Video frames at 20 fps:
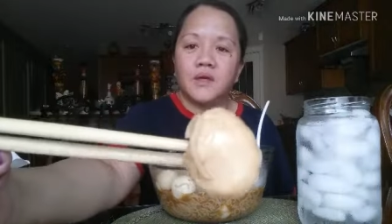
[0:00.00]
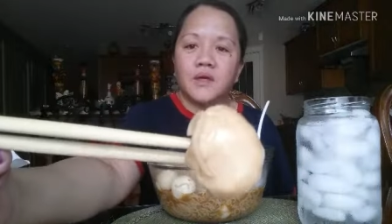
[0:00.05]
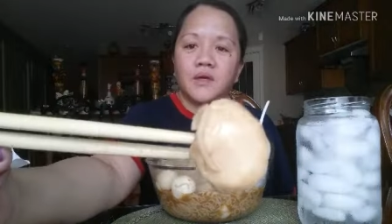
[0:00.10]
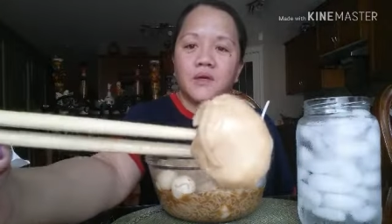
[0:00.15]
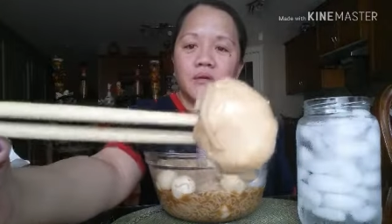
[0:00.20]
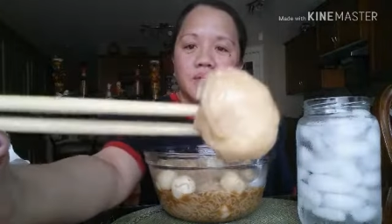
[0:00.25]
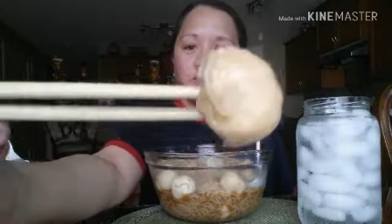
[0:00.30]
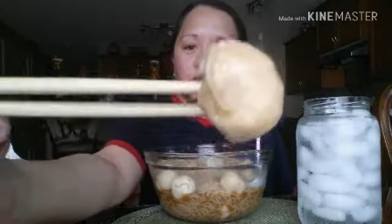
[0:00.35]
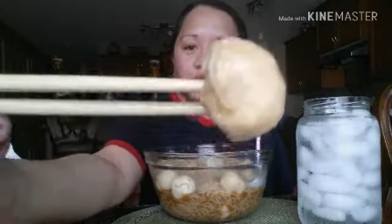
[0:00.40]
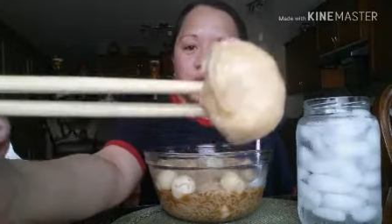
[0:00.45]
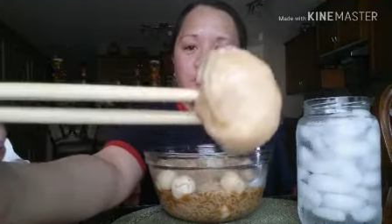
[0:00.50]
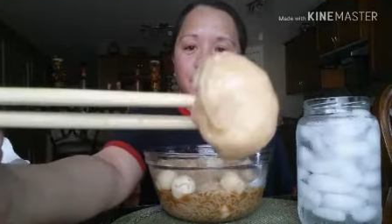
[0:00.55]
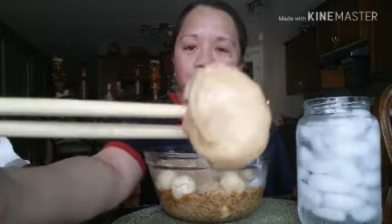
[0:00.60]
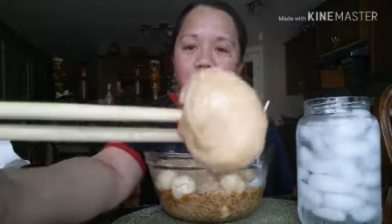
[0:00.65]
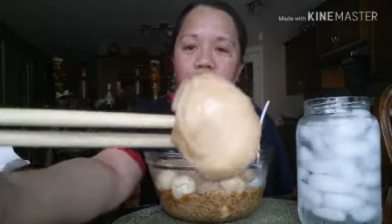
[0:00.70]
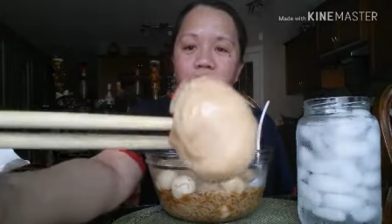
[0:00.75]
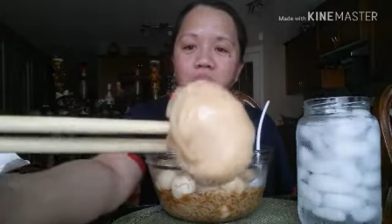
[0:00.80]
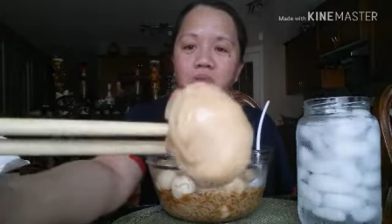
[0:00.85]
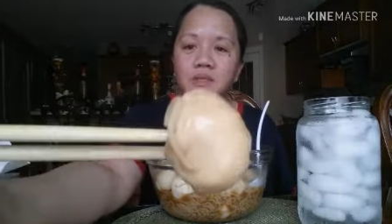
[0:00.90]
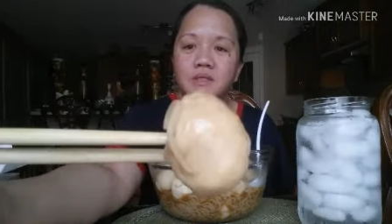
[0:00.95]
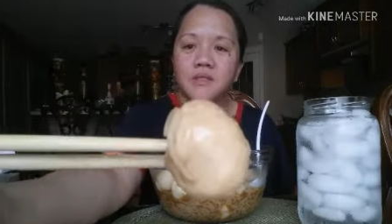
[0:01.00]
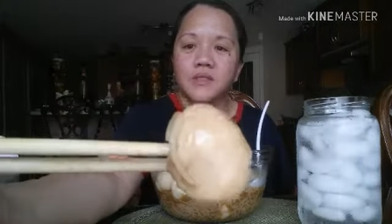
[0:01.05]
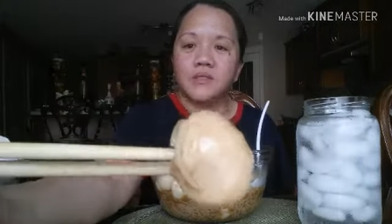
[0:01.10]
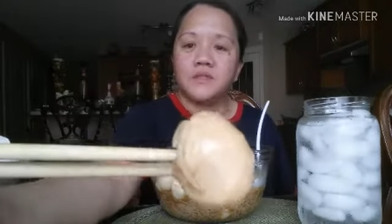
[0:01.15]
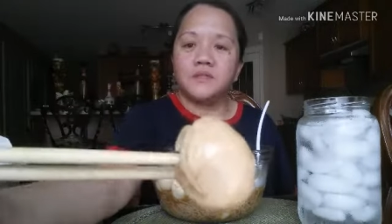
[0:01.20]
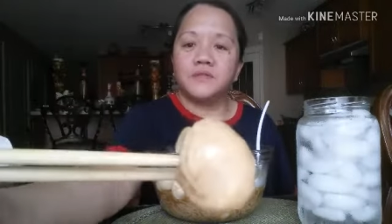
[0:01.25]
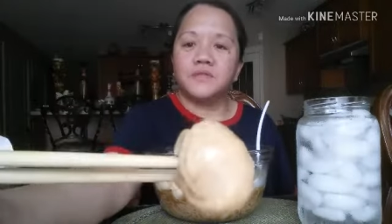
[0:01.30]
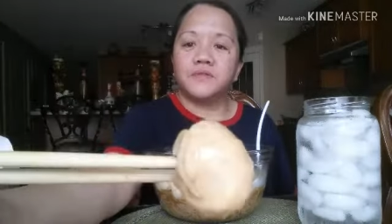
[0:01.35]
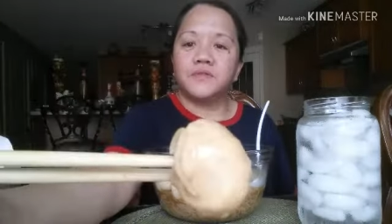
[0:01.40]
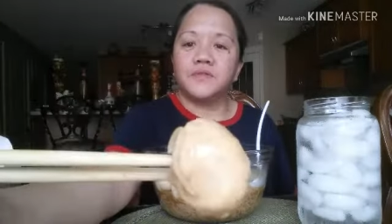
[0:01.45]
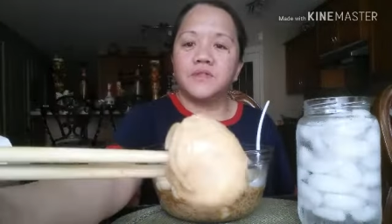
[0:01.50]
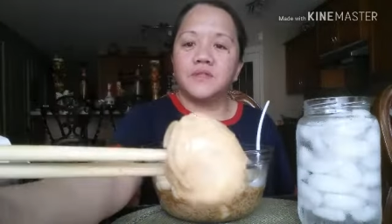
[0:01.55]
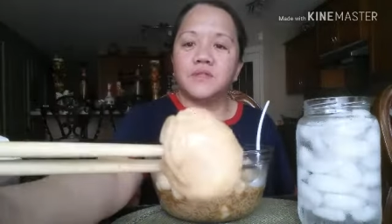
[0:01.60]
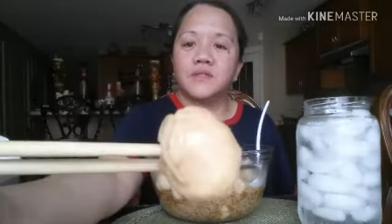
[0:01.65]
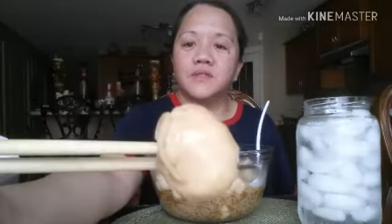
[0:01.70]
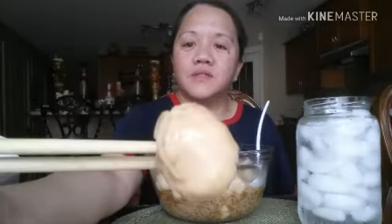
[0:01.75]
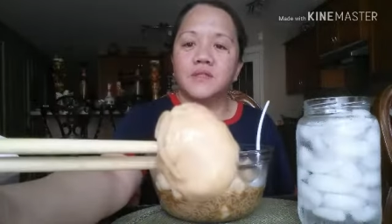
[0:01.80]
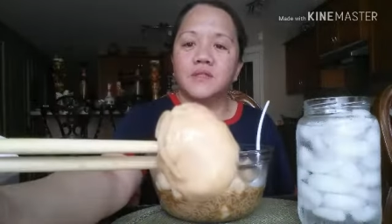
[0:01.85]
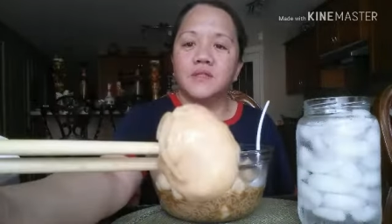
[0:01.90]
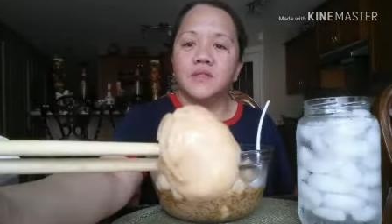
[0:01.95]
I don't know if it makes a
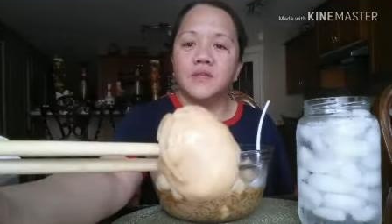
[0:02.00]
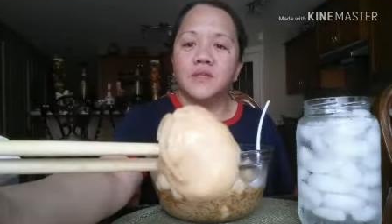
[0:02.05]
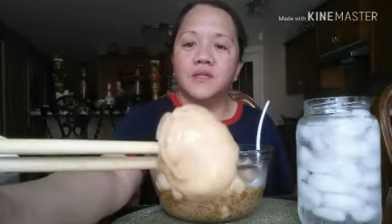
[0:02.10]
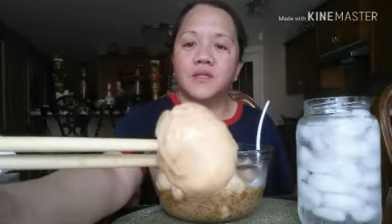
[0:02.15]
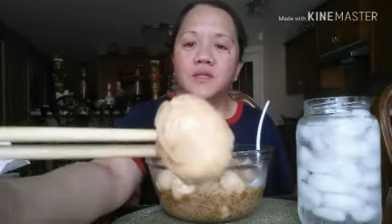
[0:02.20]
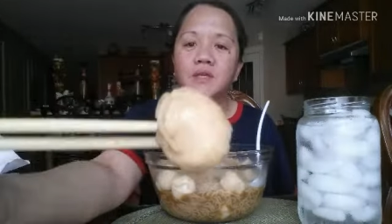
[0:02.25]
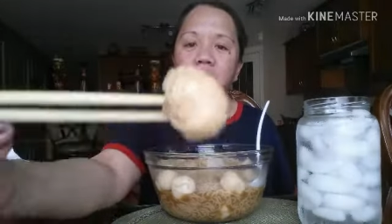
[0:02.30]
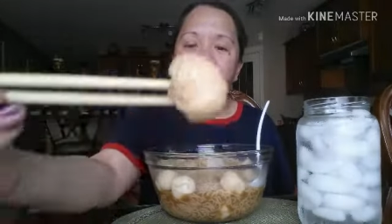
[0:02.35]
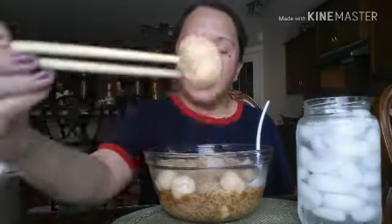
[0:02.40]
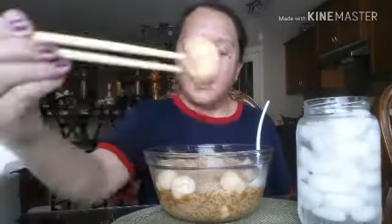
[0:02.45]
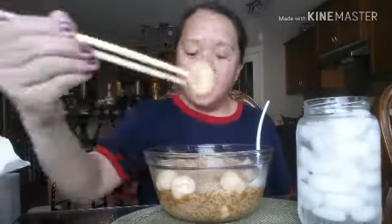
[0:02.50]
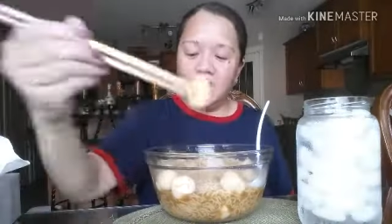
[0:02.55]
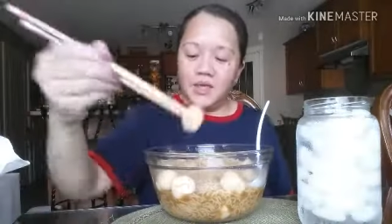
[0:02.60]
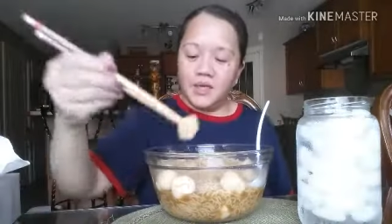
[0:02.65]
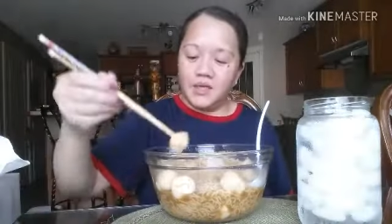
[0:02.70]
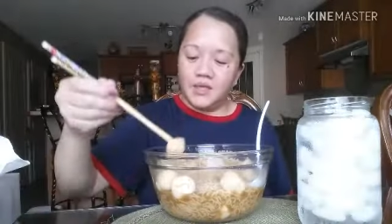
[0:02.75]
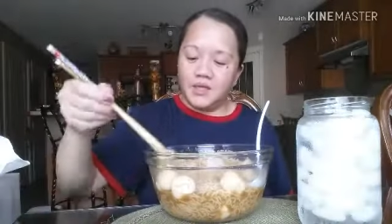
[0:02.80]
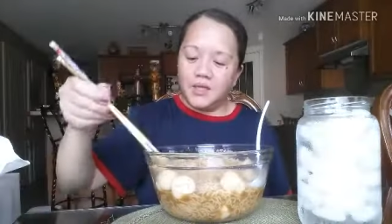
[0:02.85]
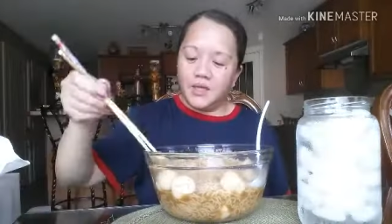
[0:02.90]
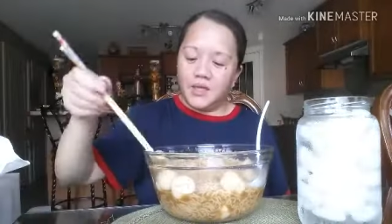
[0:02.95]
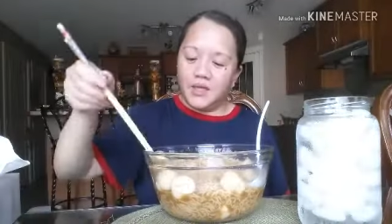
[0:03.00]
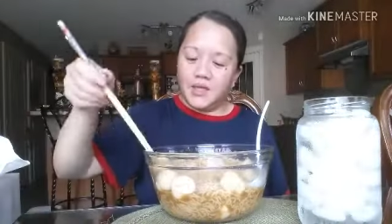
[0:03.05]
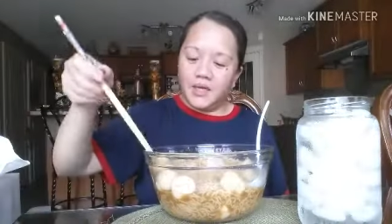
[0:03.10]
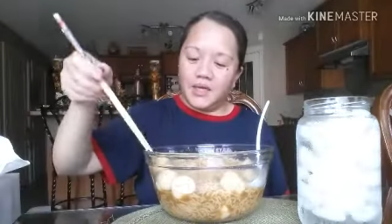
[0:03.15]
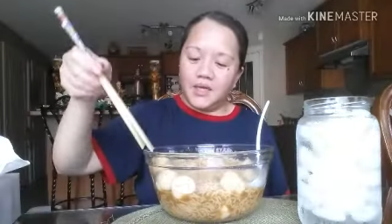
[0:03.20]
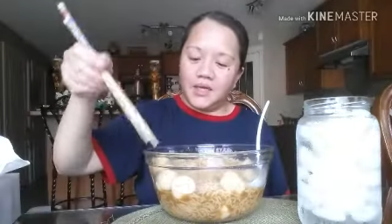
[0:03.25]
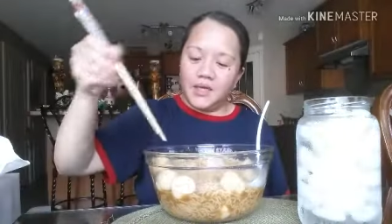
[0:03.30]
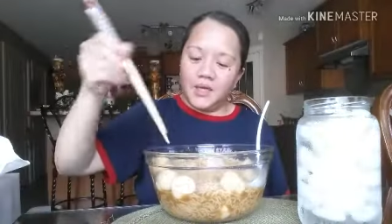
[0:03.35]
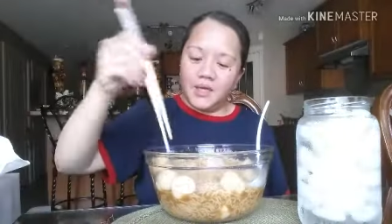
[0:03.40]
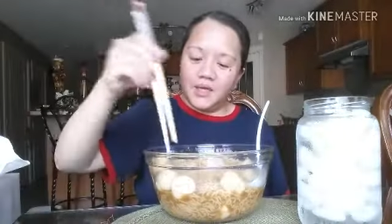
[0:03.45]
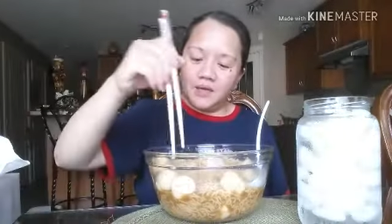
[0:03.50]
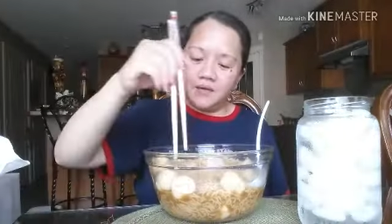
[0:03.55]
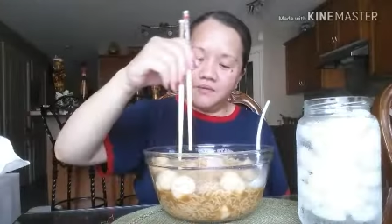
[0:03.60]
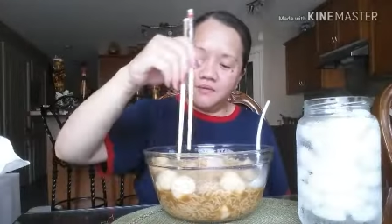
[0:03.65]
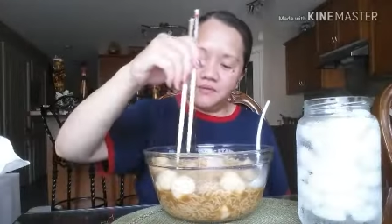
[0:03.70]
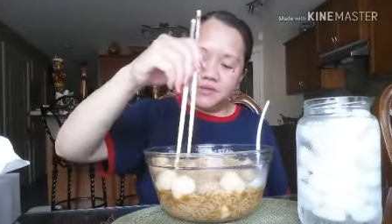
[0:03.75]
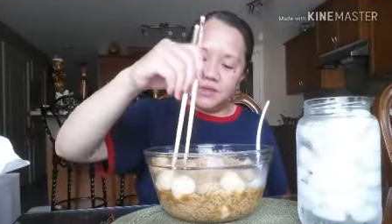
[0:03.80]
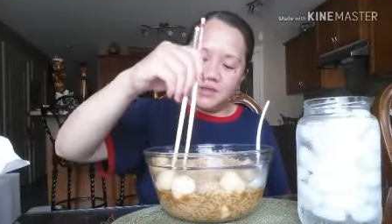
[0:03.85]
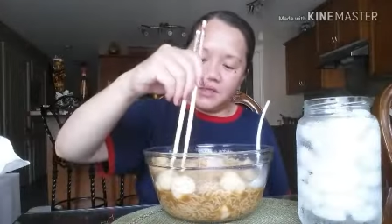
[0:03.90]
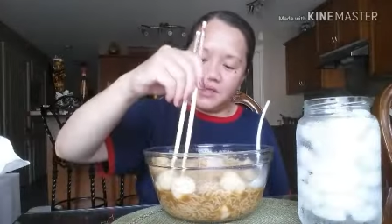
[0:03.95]
difference. And then I
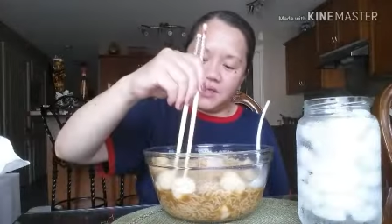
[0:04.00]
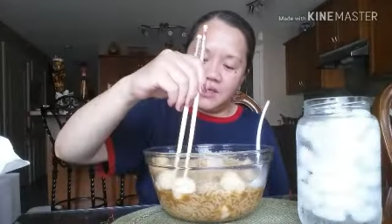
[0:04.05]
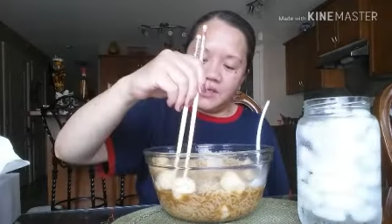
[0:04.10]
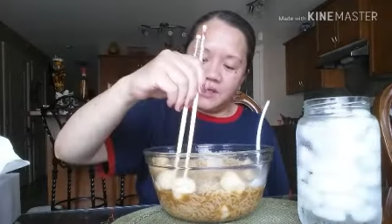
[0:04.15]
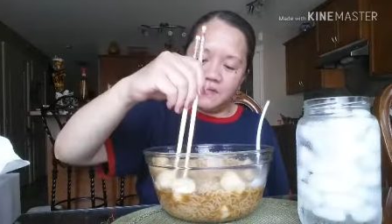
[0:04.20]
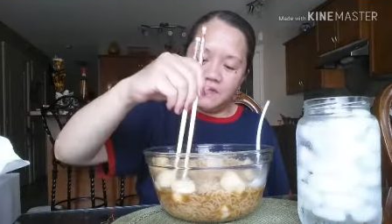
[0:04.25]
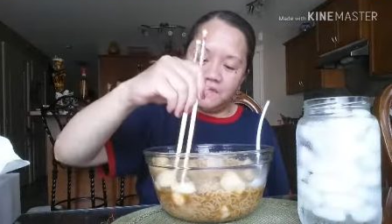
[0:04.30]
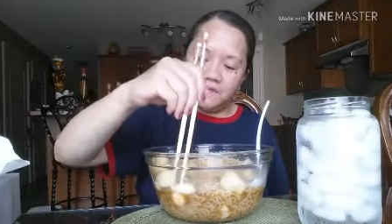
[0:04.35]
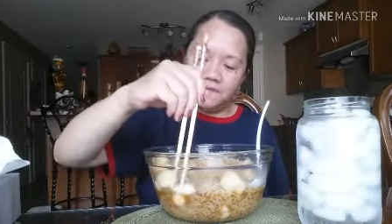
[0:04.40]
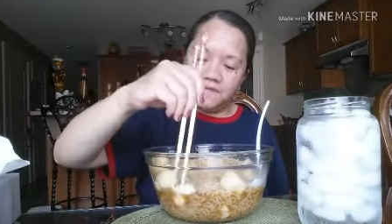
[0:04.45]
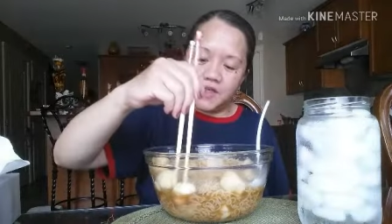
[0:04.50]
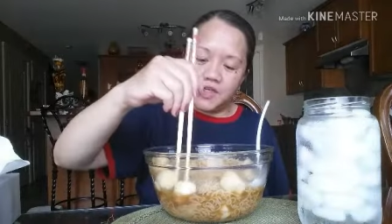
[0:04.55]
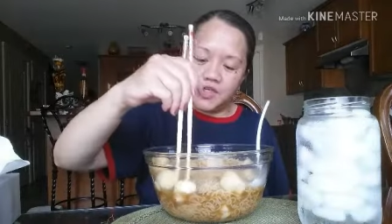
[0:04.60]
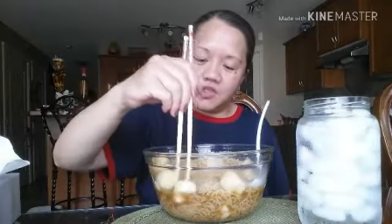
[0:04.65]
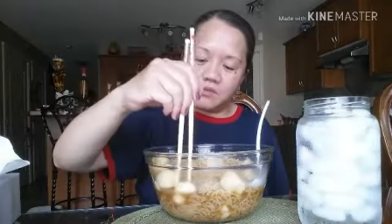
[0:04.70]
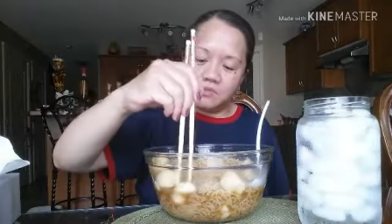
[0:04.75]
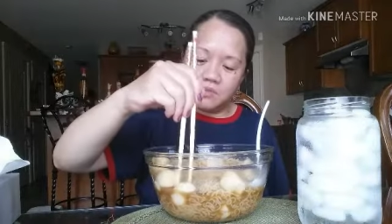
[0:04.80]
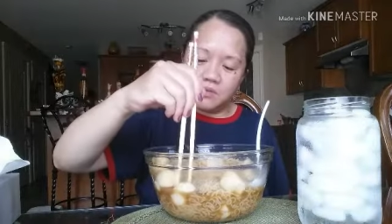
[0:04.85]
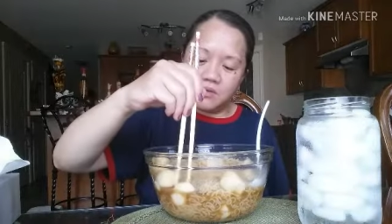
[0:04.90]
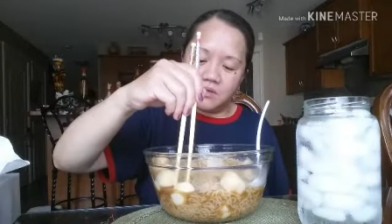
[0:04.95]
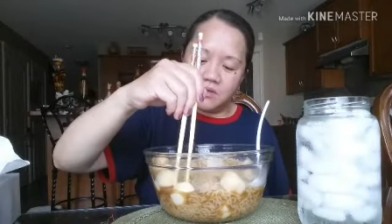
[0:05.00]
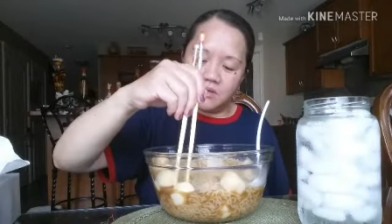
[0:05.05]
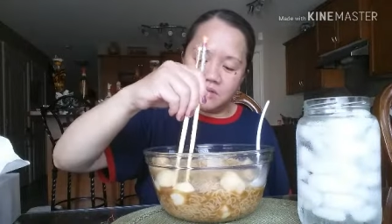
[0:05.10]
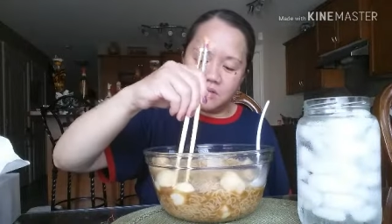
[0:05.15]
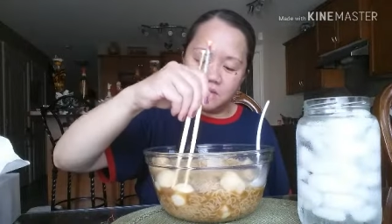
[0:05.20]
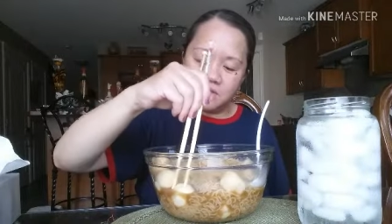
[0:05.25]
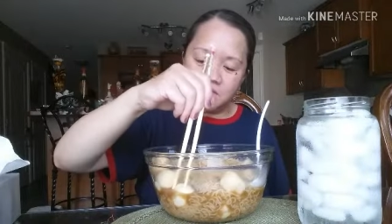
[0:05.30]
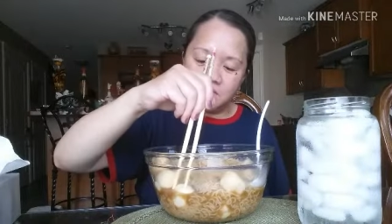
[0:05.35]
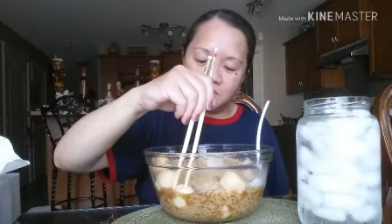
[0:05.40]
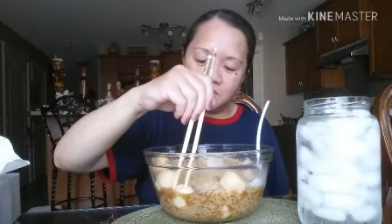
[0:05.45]
have the fish ball.